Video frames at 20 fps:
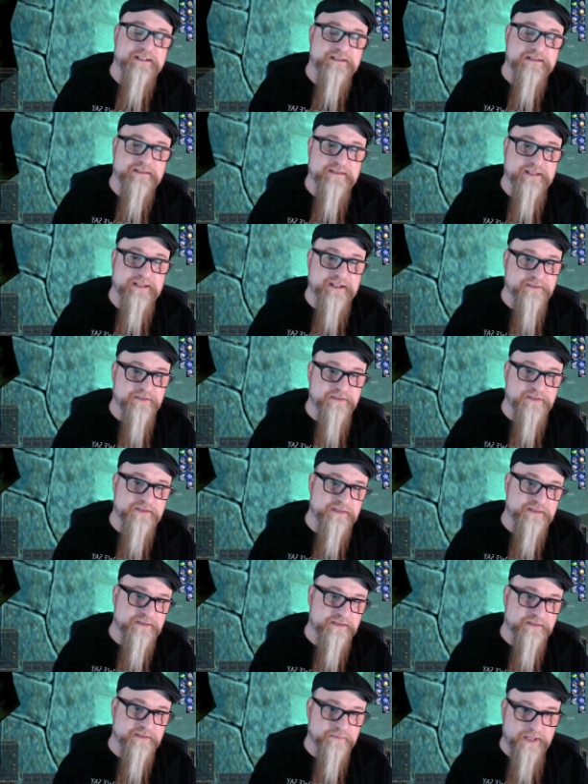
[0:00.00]
instead of
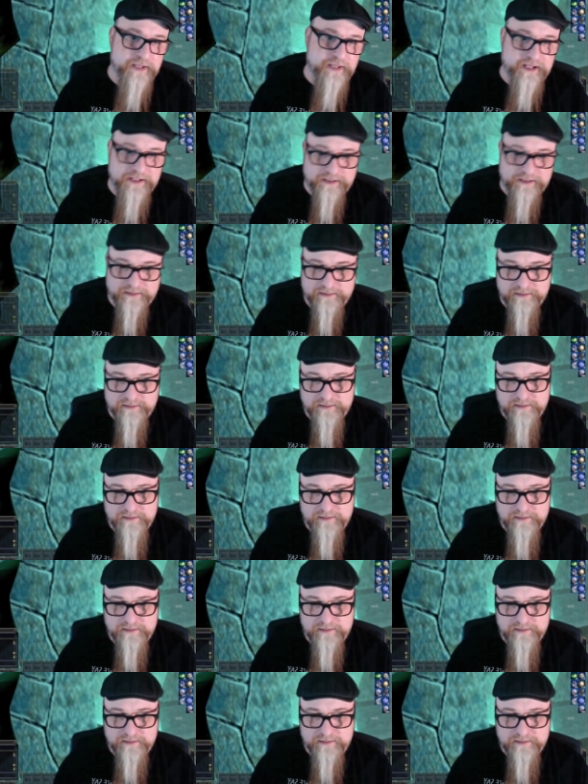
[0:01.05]
assist main.